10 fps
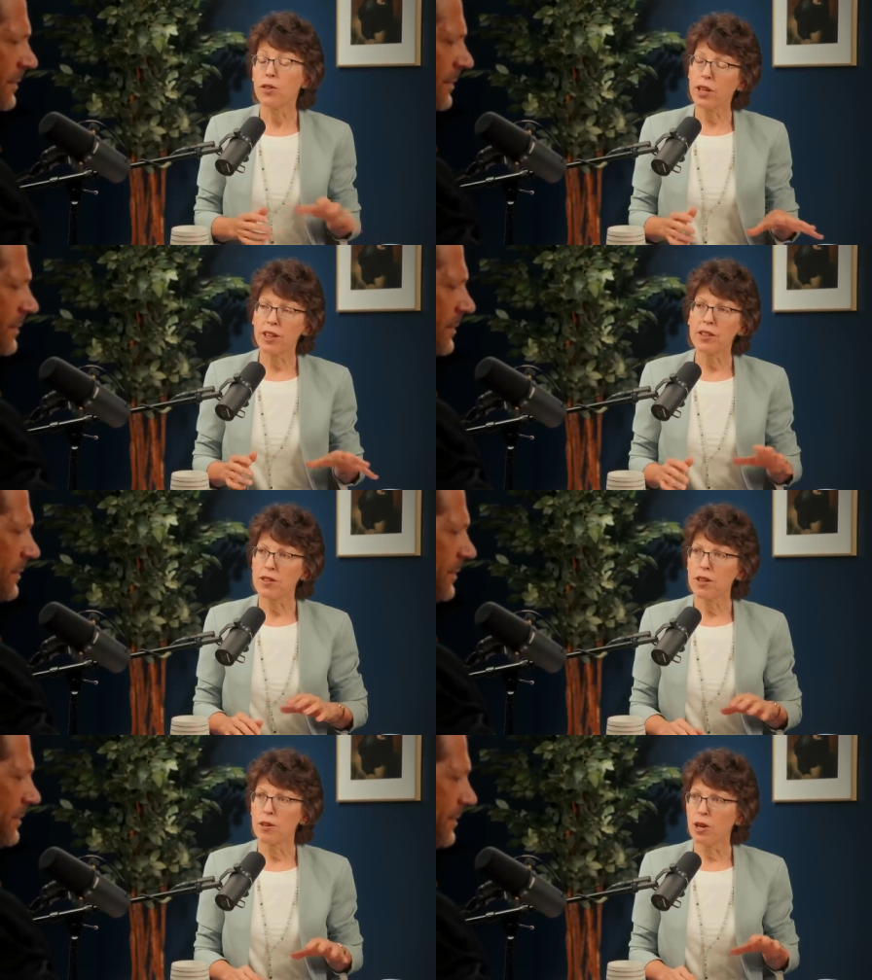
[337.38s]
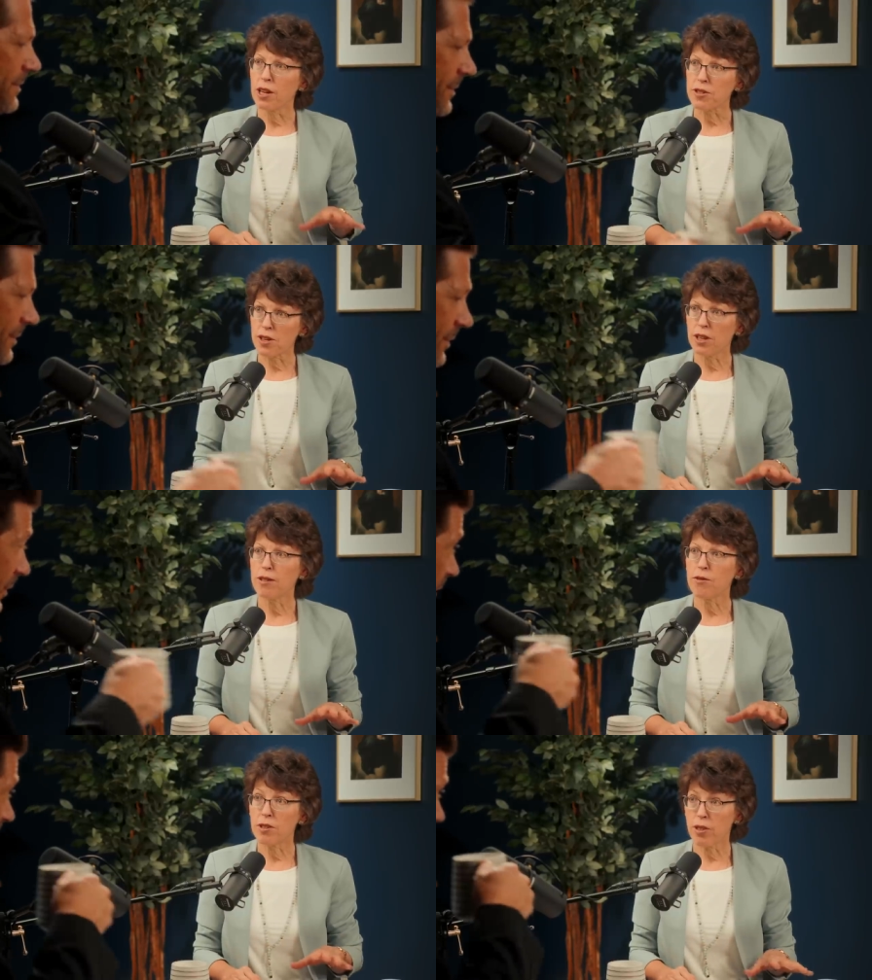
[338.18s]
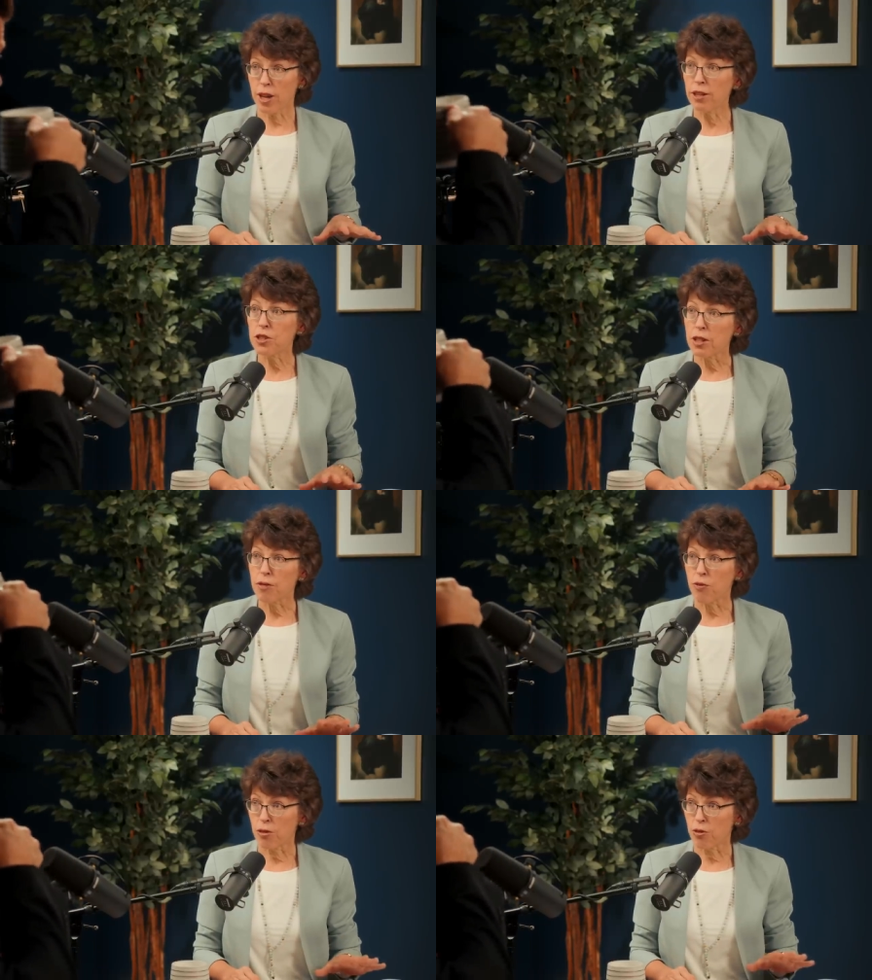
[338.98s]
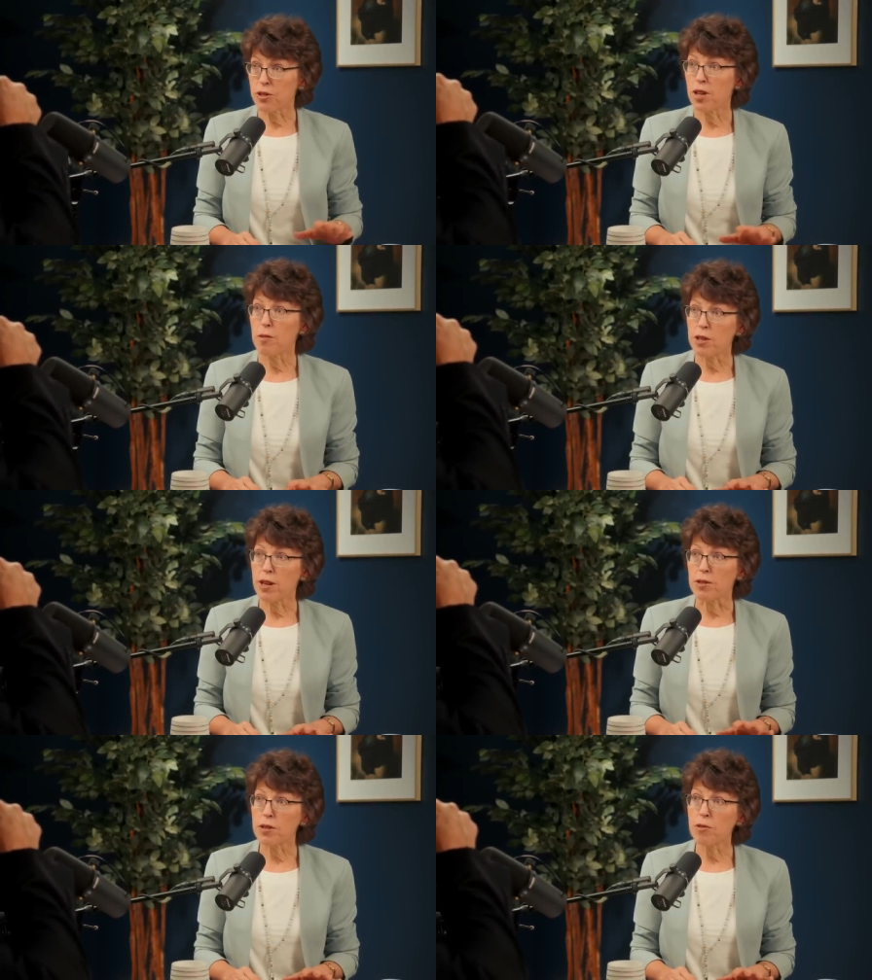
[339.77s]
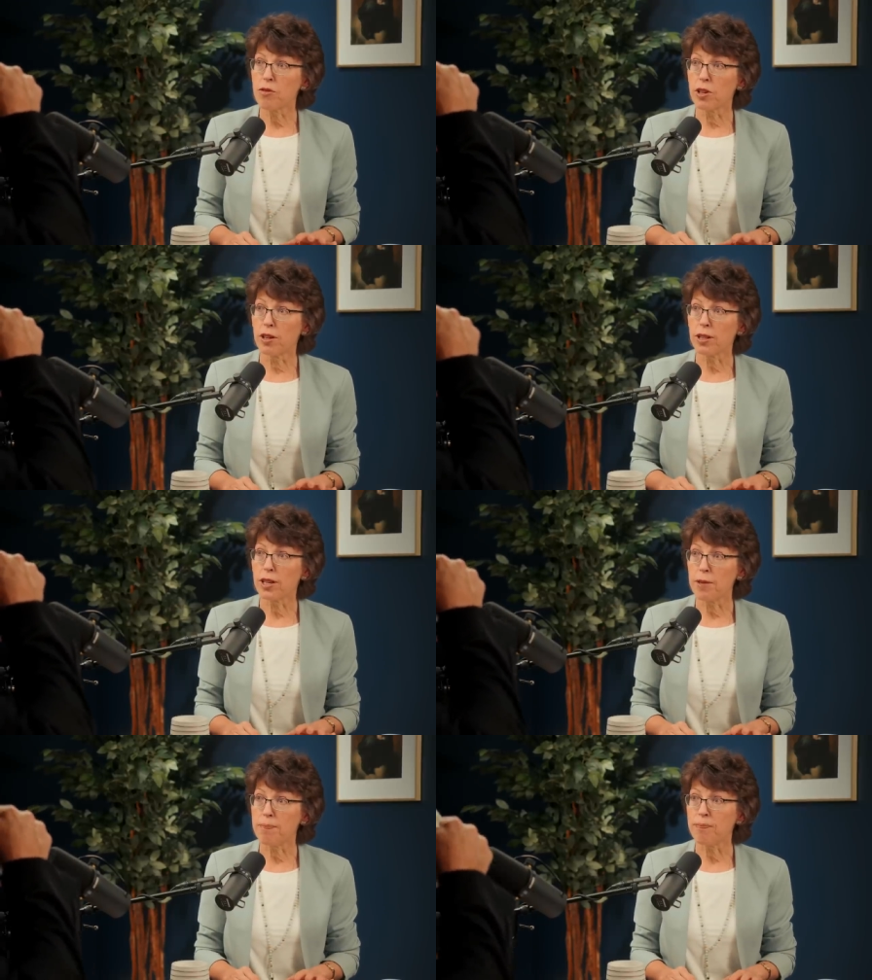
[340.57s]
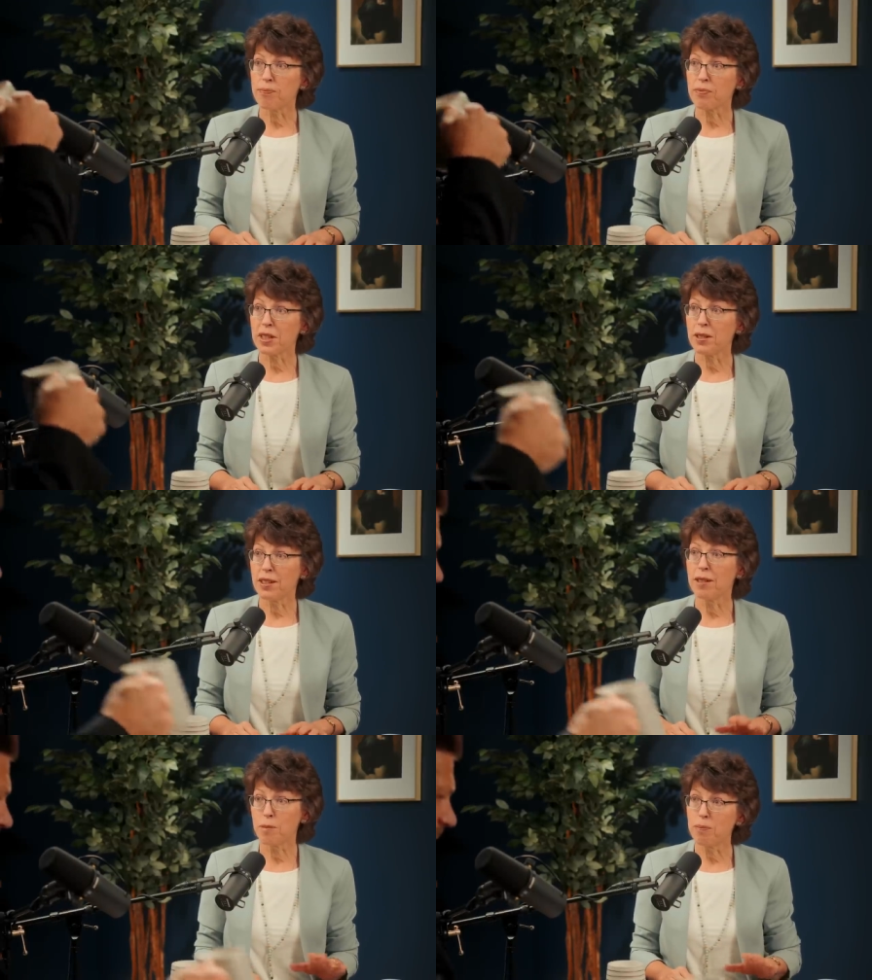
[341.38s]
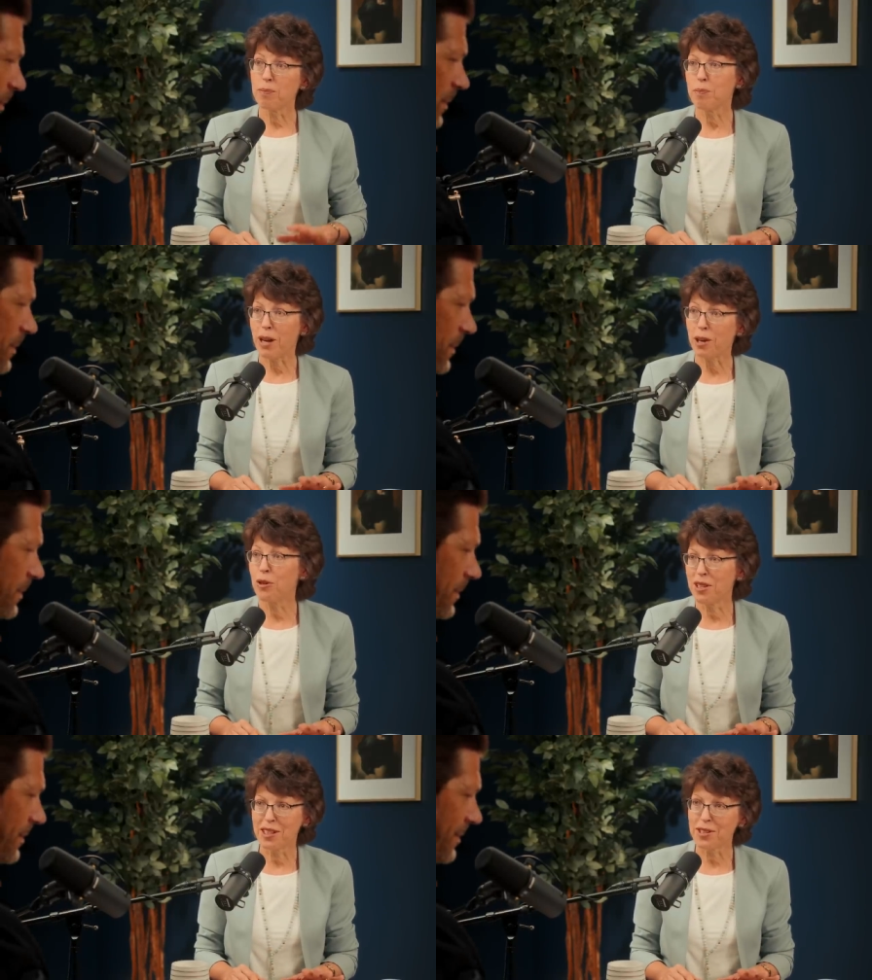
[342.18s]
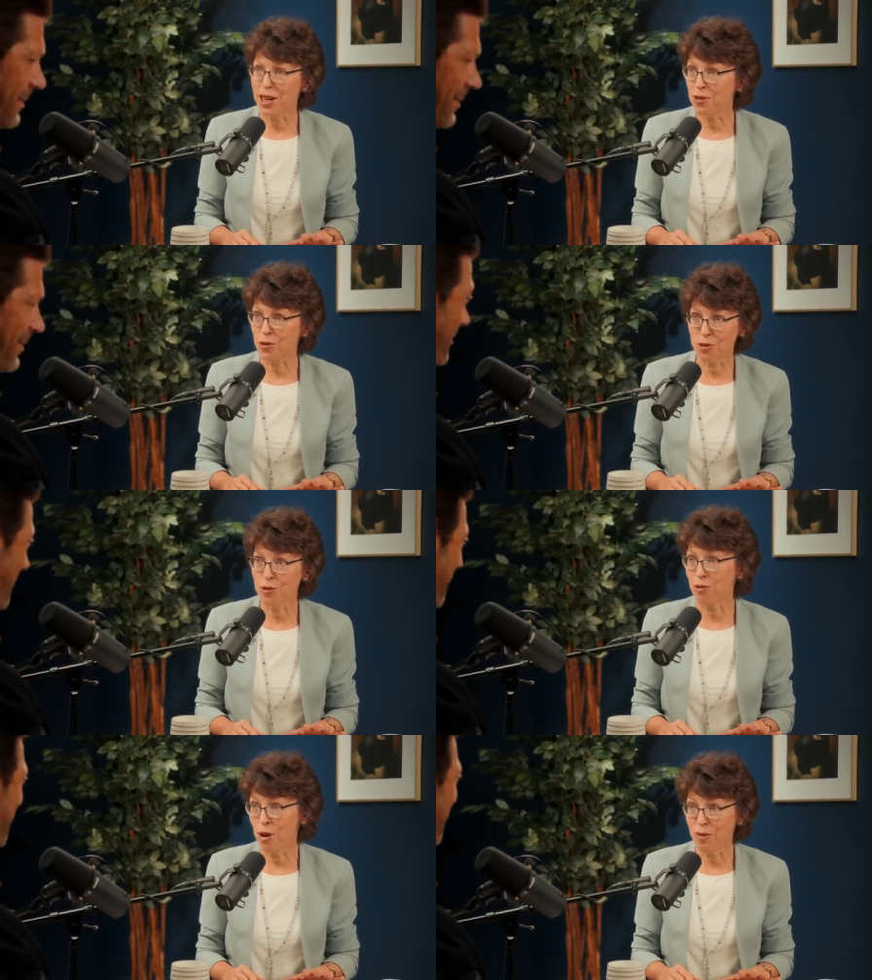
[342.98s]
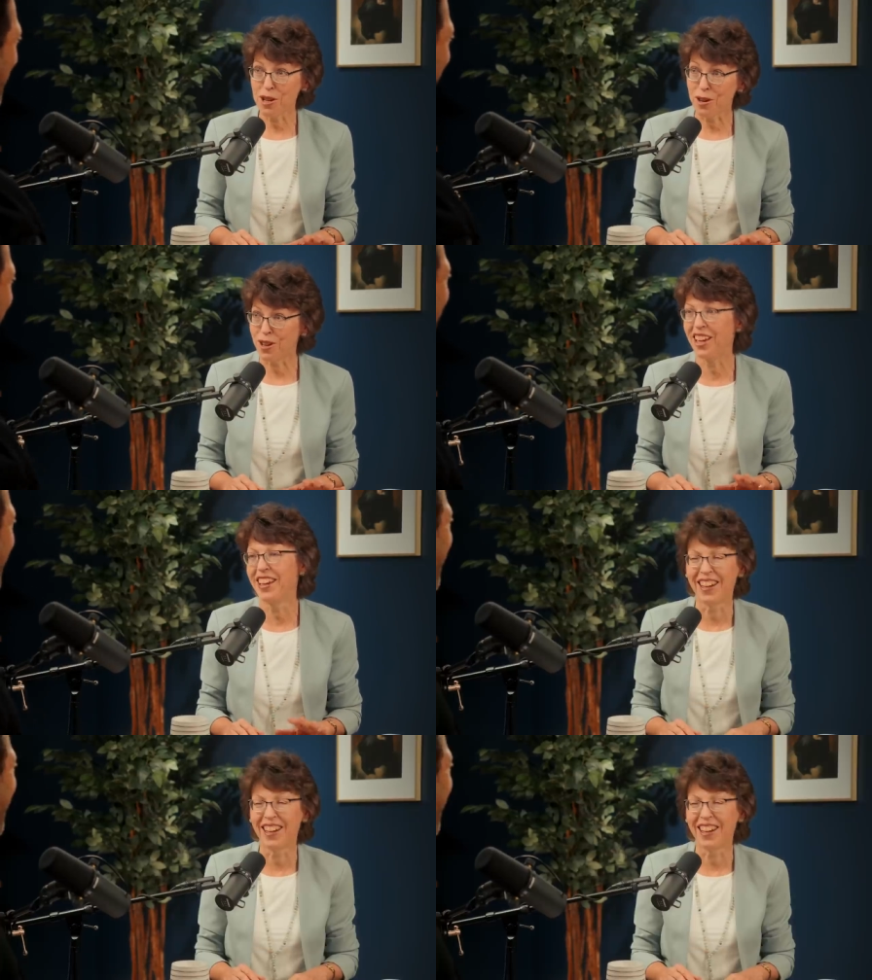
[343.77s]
funny thing is, you know, when I studied theology for the first time at, at Steubenville, um, back when the dinosaurs were roaming the earth,